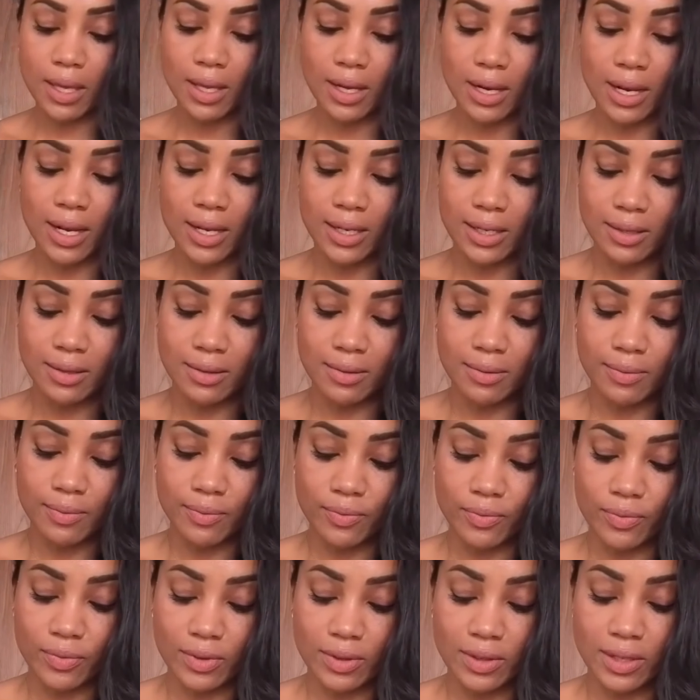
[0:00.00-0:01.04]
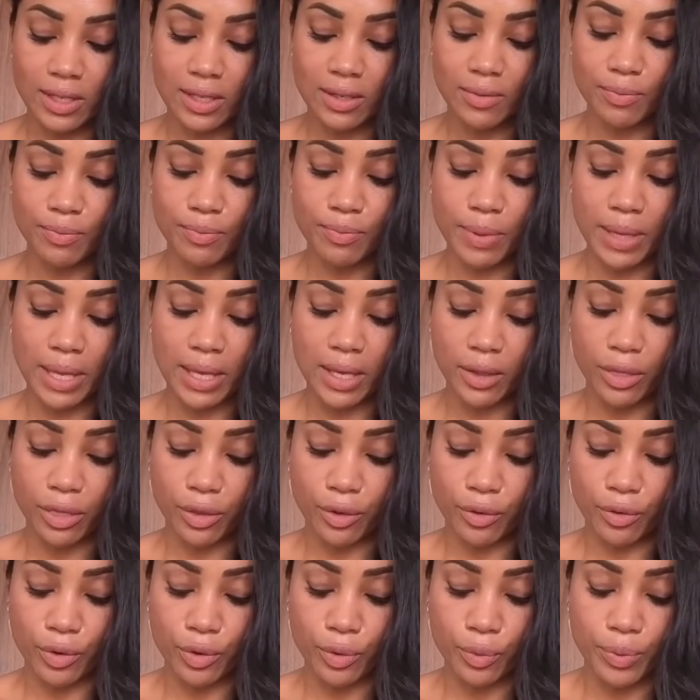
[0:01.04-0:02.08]
I didn't bake it
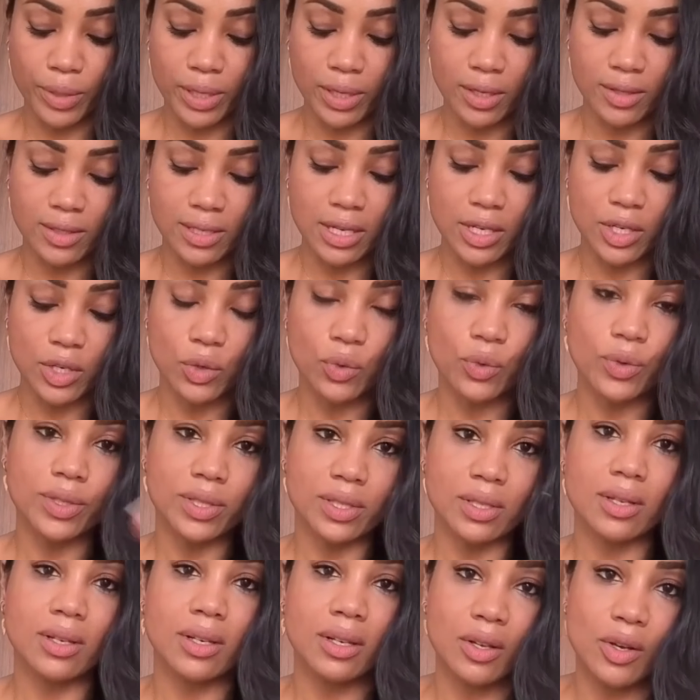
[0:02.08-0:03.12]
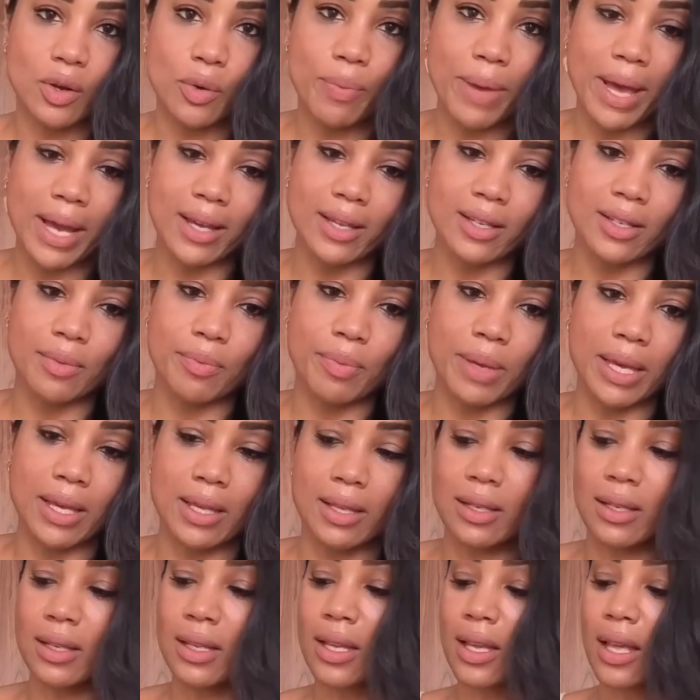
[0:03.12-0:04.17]
through because I knew it was gonna go back in the
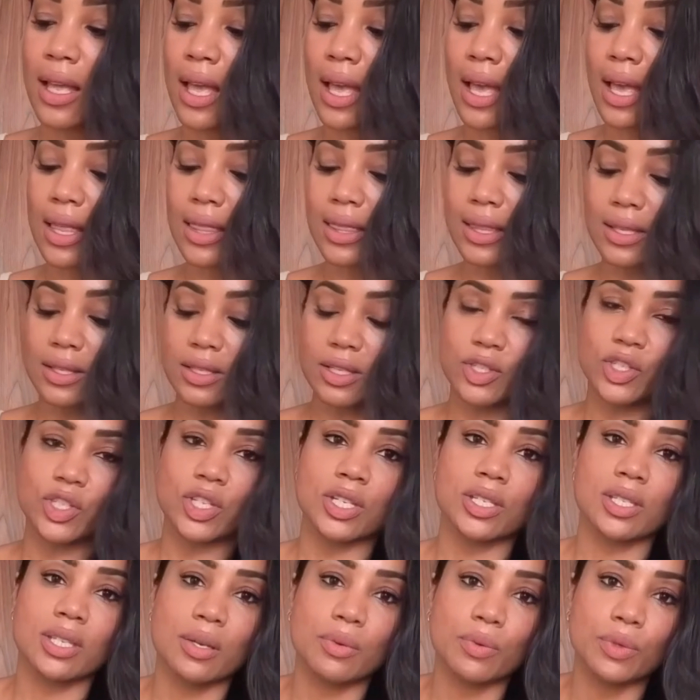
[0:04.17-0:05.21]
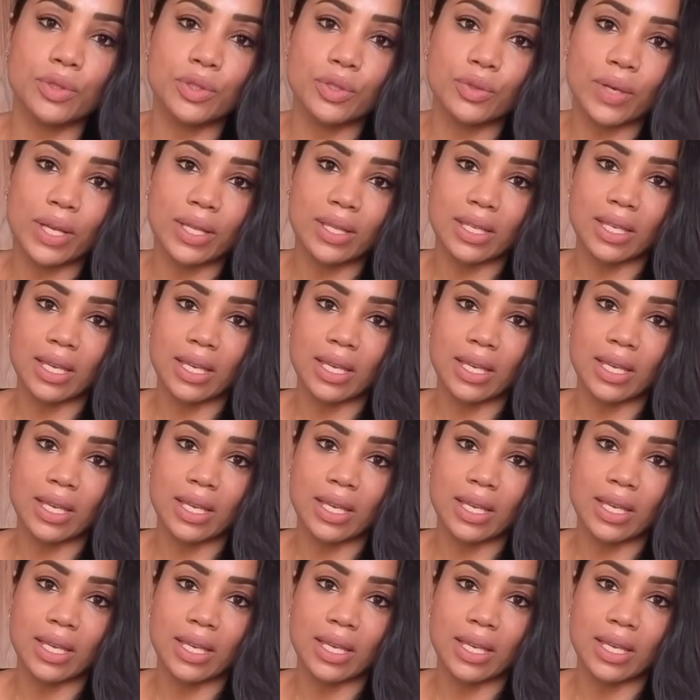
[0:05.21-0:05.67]
pan. And then the cheese I will do at the